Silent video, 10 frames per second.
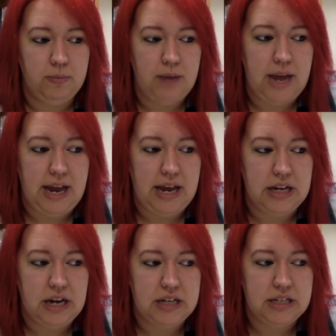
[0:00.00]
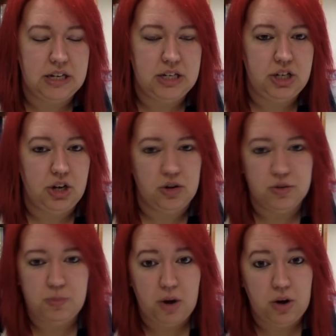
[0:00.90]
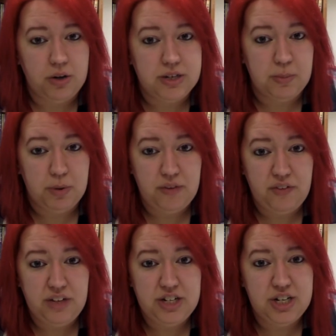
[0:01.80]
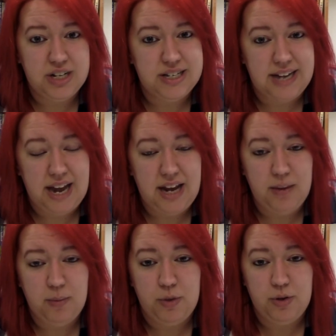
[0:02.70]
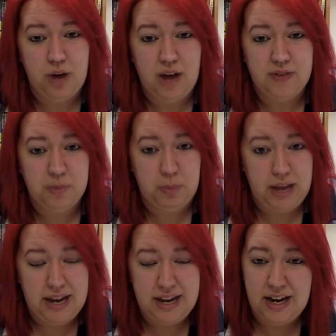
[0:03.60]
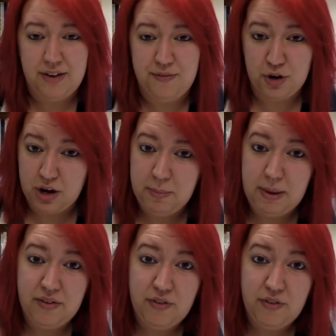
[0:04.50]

And I said, Sparkle is a privilege. It's a game. You do not have to play it. And if you're going to make